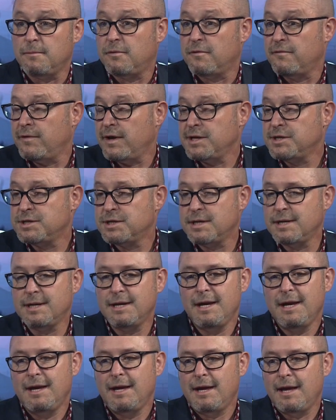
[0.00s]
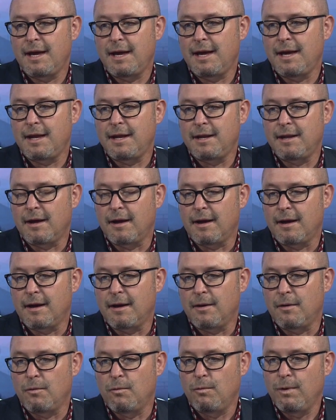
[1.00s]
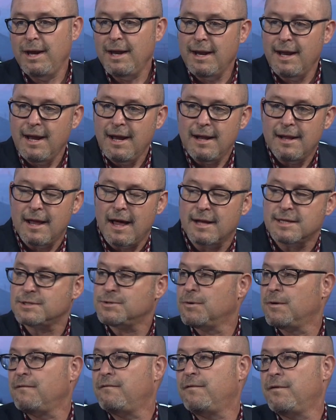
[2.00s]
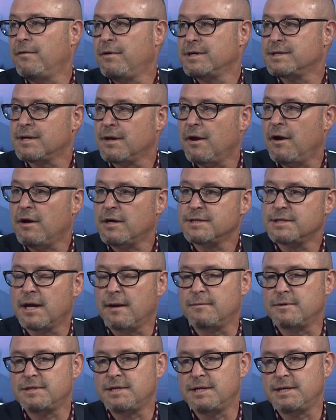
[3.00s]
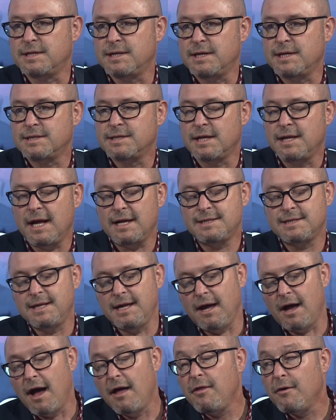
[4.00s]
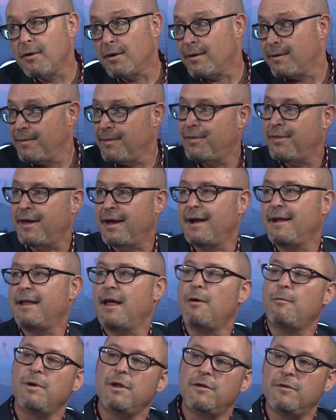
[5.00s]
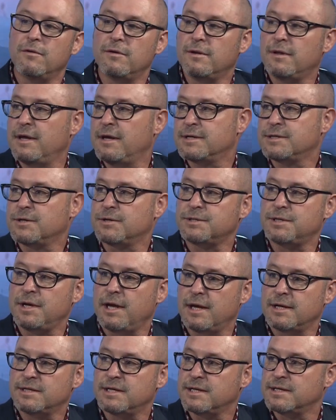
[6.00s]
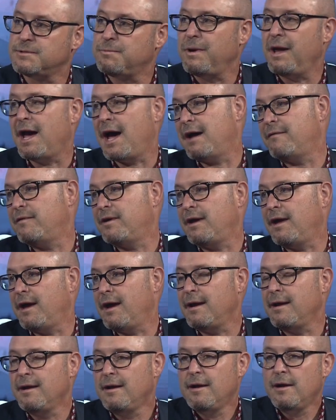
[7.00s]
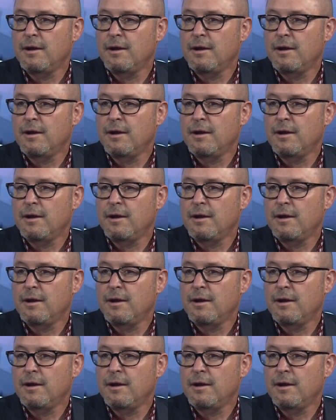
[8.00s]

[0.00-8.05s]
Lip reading: prevention, and we need that sort of focus on Alzheimer's disease. And that's the other thing that we do at the association, is we advocate.